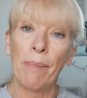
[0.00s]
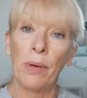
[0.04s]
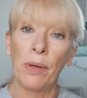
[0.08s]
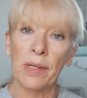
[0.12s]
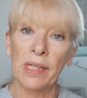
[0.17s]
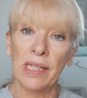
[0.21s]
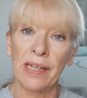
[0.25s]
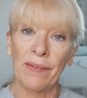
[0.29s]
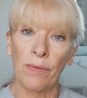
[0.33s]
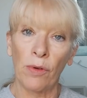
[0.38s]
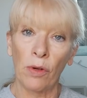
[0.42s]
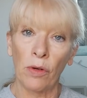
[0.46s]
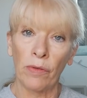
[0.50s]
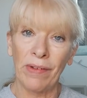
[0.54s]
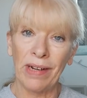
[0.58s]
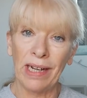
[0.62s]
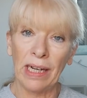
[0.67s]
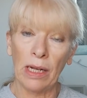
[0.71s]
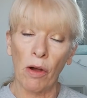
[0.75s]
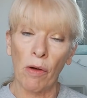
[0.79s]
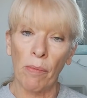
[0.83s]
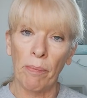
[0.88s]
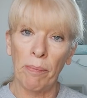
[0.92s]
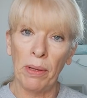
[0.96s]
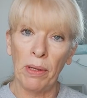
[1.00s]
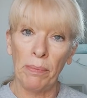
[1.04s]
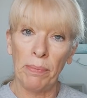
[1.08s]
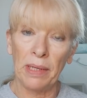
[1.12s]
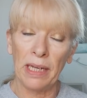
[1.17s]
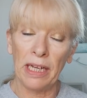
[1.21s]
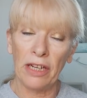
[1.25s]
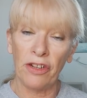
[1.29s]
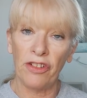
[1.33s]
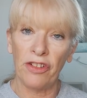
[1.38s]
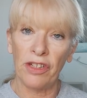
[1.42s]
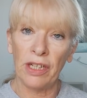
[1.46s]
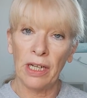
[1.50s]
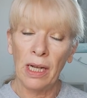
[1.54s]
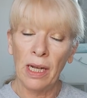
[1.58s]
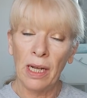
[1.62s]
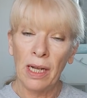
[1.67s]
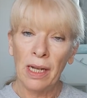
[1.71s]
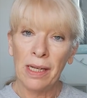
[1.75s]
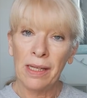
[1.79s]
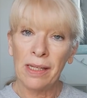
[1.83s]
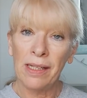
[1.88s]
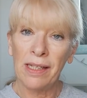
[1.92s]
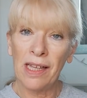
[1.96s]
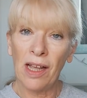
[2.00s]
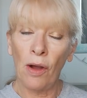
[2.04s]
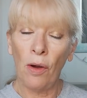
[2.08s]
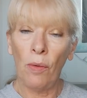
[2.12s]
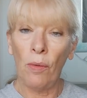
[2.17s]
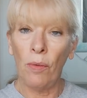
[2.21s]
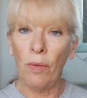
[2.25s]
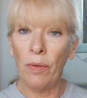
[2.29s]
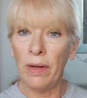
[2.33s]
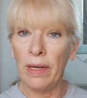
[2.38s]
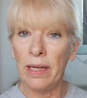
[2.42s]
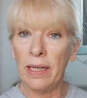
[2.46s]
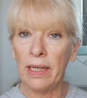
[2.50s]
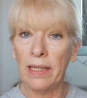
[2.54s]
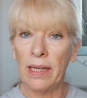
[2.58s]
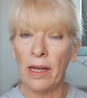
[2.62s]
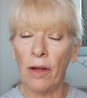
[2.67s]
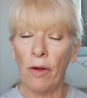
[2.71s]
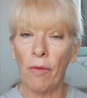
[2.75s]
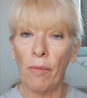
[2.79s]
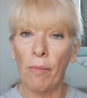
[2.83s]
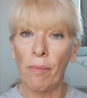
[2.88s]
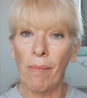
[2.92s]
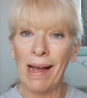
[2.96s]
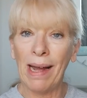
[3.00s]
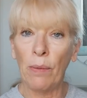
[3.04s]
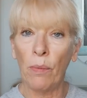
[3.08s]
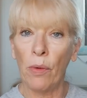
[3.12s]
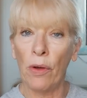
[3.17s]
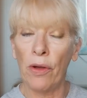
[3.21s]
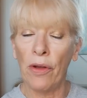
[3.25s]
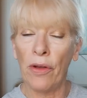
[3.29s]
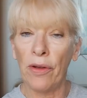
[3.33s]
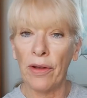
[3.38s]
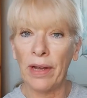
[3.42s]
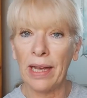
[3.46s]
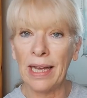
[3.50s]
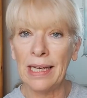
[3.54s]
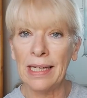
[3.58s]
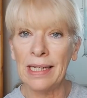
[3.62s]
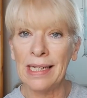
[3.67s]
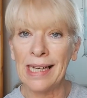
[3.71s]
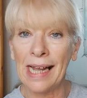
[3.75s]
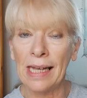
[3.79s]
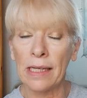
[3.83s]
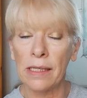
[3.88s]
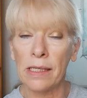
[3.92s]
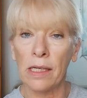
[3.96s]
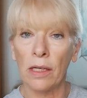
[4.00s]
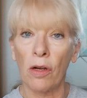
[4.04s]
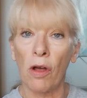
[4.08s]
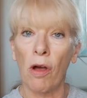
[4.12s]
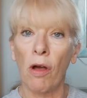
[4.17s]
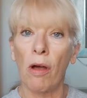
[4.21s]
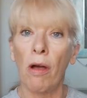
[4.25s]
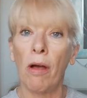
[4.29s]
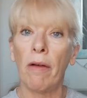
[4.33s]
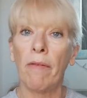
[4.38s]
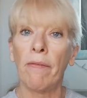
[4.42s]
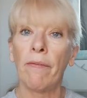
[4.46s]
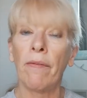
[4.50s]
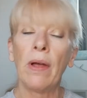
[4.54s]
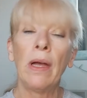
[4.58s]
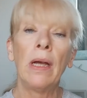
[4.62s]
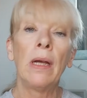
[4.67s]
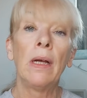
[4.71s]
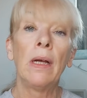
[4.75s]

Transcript: books I've already got published. So, you know, my work entails a lot of